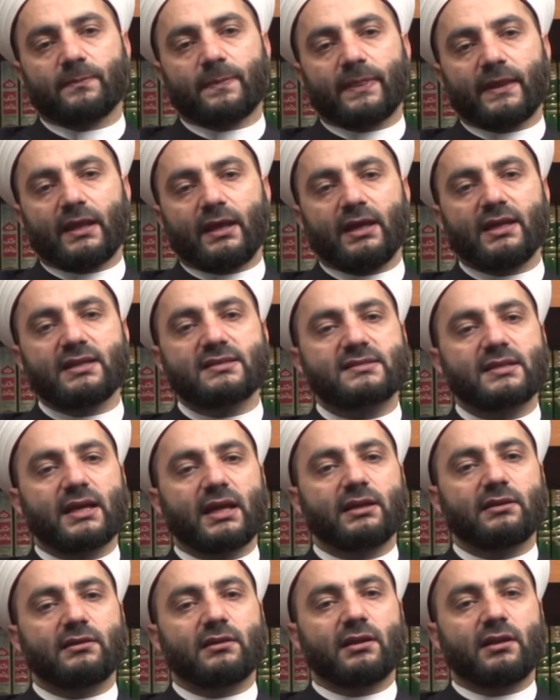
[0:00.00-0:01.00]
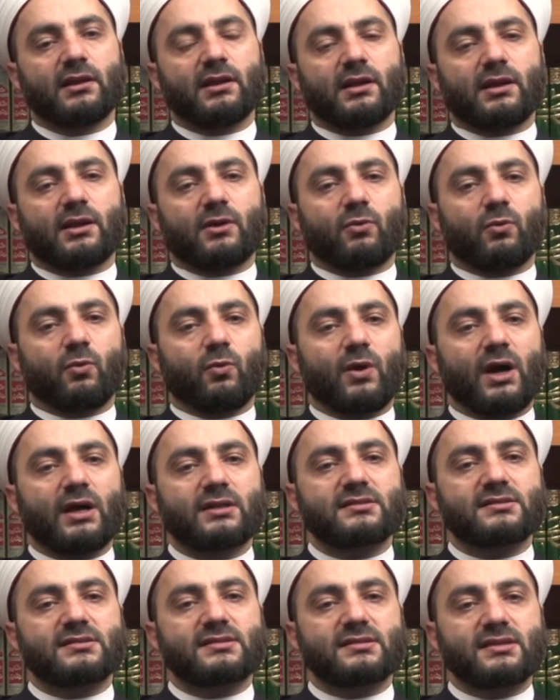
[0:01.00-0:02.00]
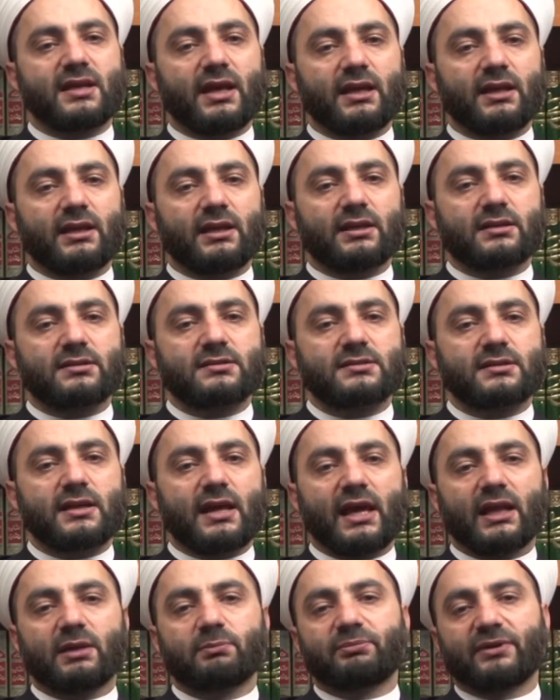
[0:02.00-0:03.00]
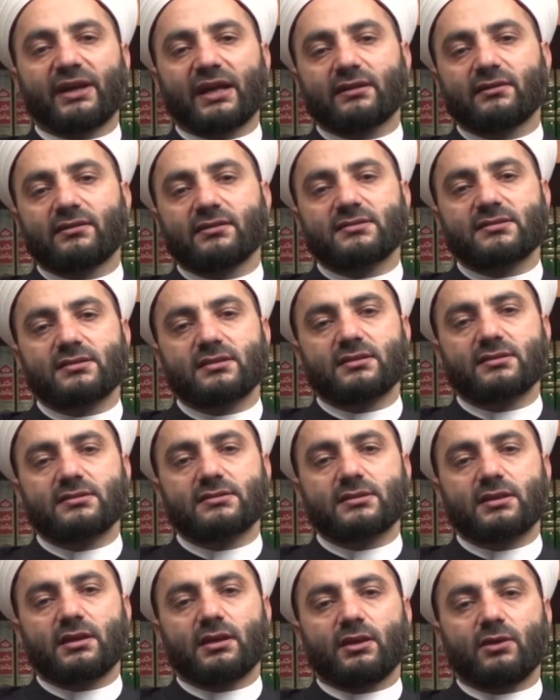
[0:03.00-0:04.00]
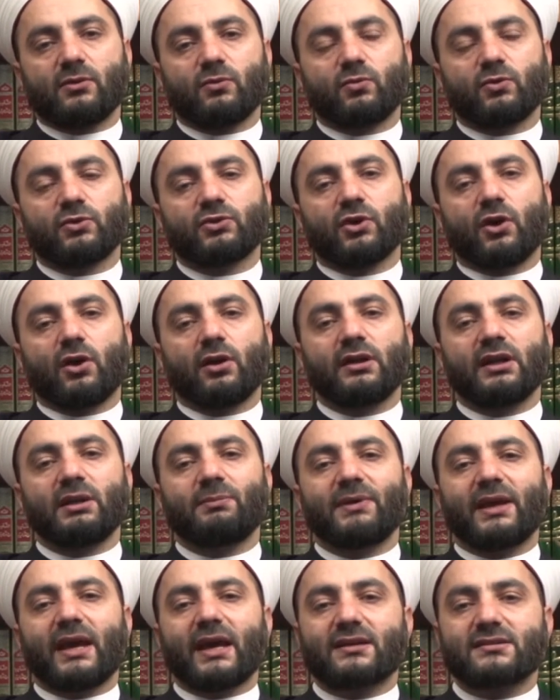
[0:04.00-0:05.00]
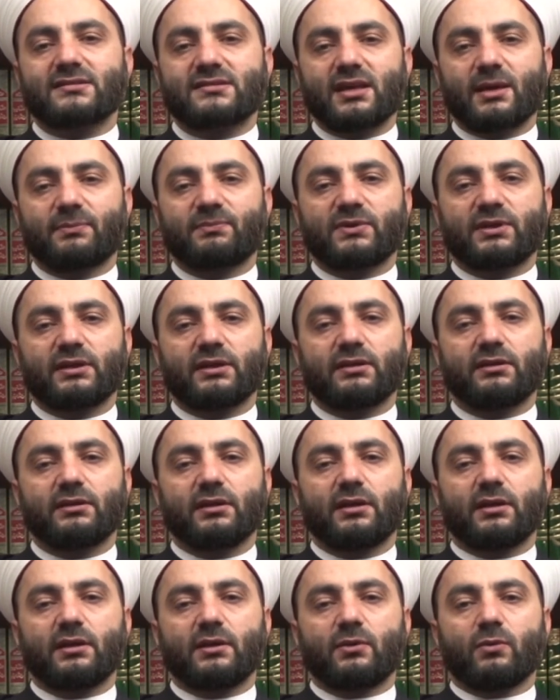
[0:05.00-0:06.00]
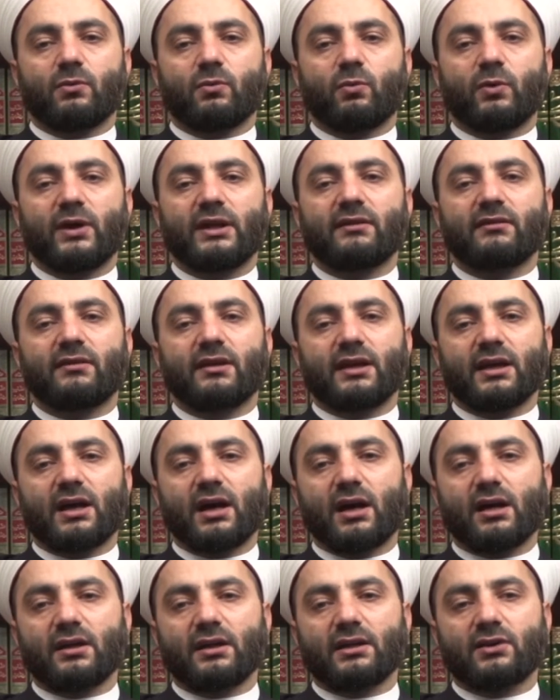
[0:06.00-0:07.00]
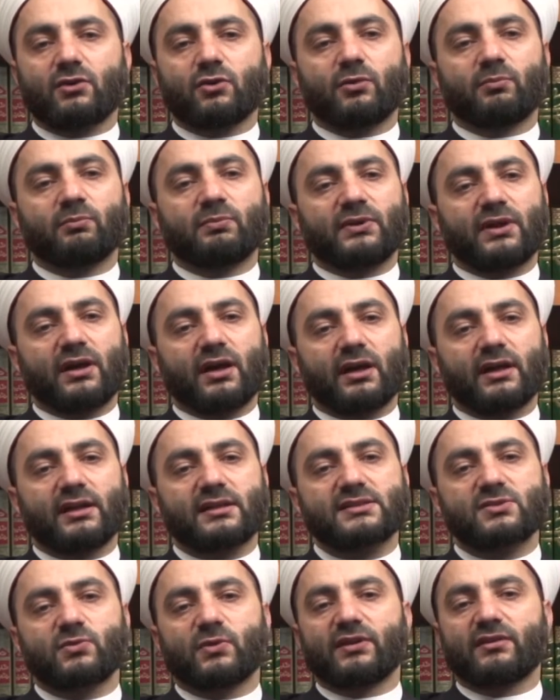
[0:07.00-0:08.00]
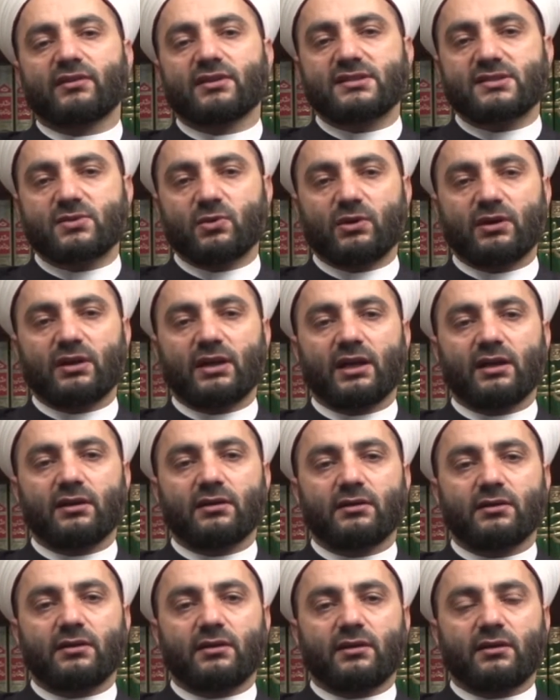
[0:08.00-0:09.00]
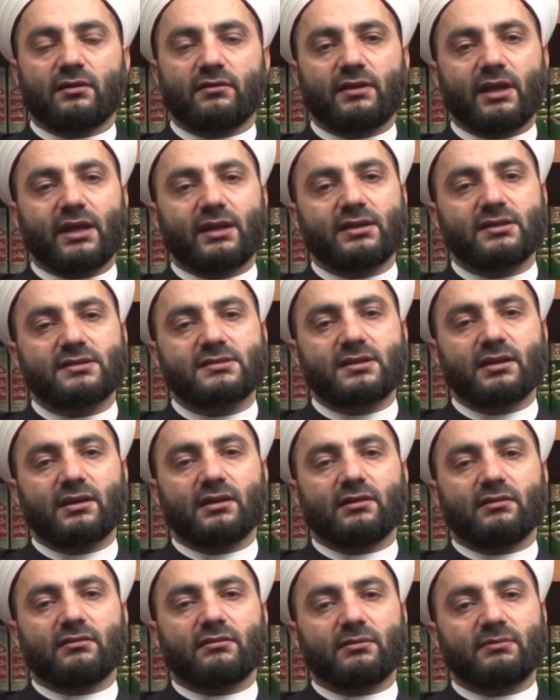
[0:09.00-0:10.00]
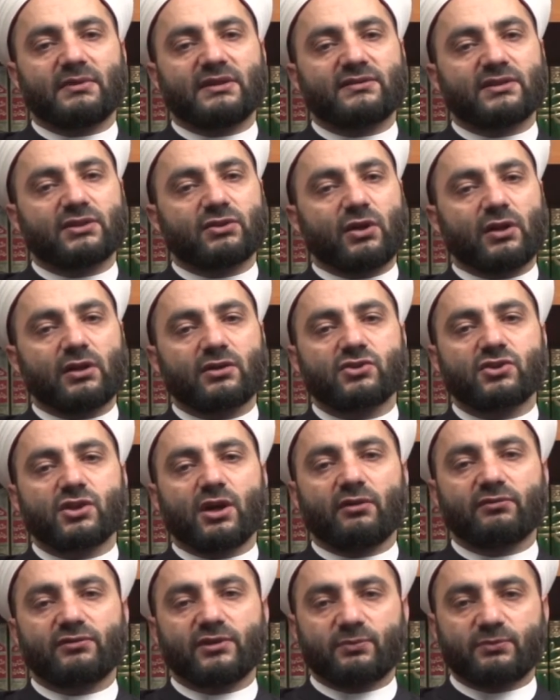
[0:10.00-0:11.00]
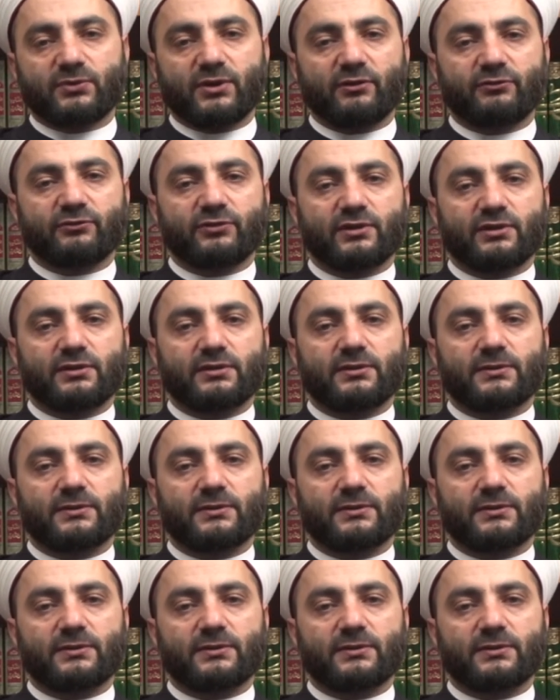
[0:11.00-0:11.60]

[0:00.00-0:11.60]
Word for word: He said, one's sayings and practices would only be accepted when they are in compliance with the Sunnah, that is, the methodology of the Prophet.